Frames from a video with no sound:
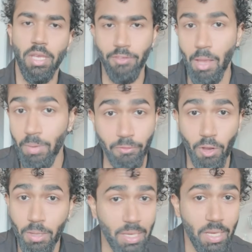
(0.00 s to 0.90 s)
If you have been
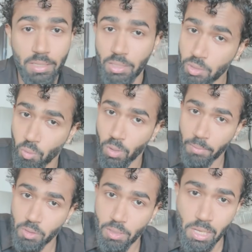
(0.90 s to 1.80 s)
following me, guys, you know what
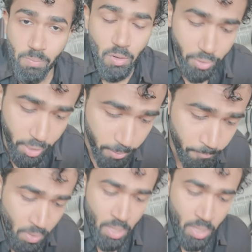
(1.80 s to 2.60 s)
I'm talking about, right?